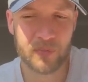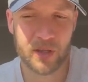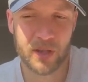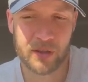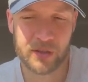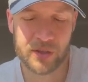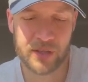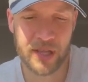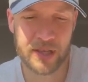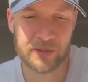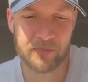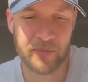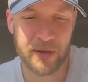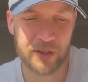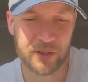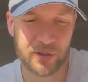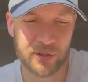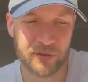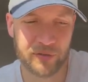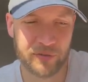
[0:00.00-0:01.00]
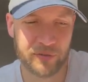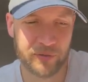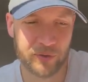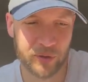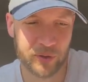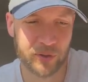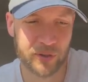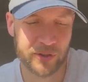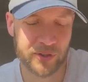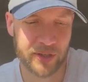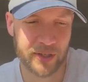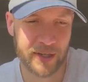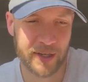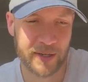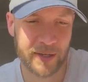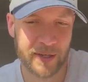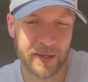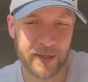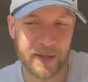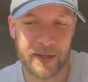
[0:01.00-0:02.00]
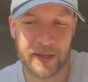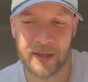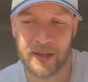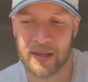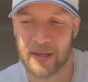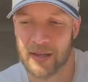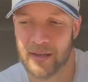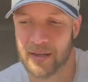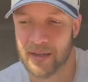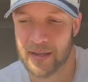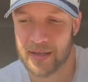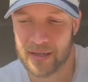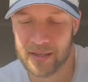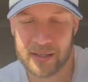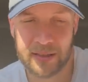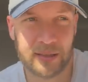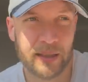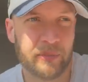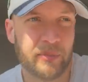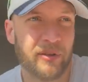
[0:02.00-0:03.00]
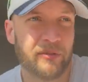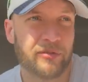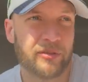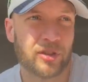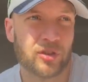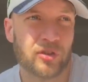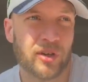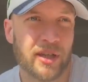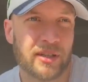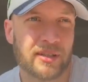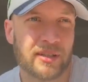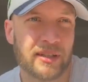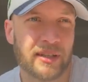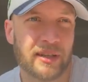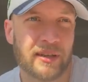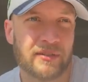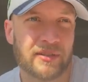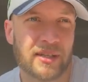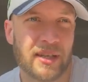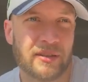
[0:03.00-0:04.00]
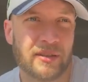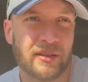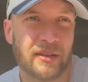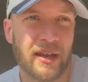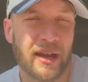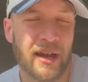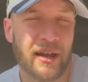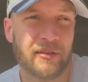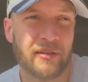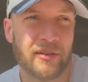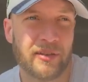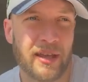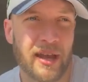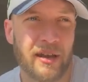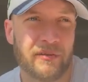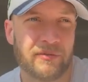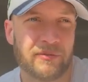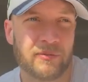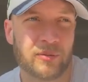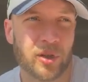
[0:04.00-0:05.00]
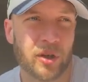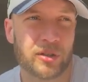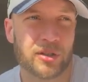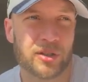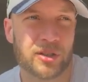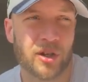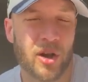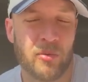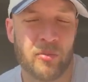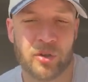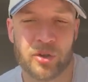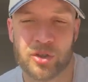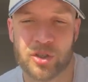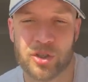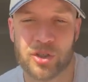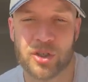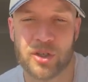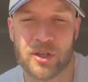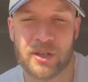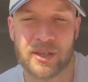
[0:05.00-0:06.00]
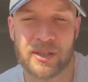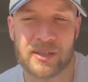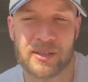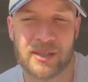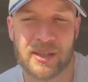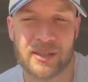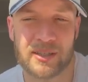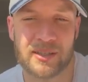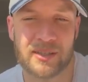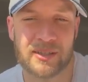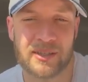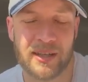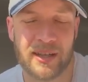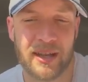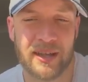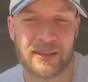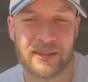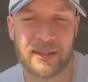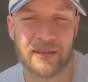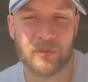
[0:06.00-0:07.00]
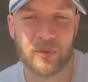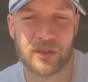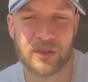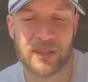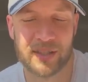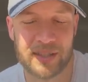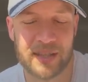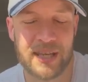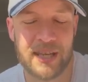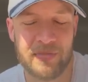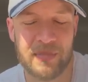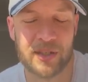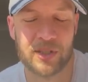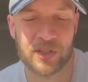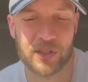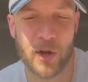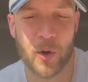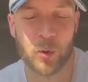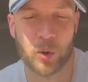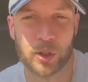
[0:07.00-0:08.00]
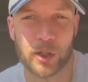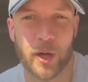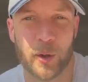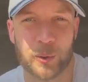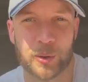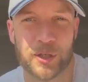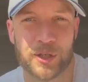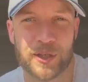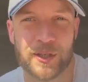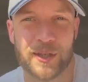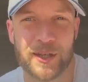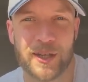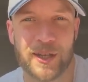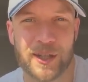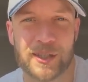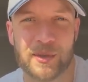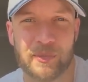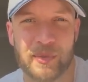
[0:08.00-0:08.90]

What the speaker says: So that's my sort of thoughts on it. It is a little bit frustrating, like I've said, that they have got so much churned into this, because I think the team is so close to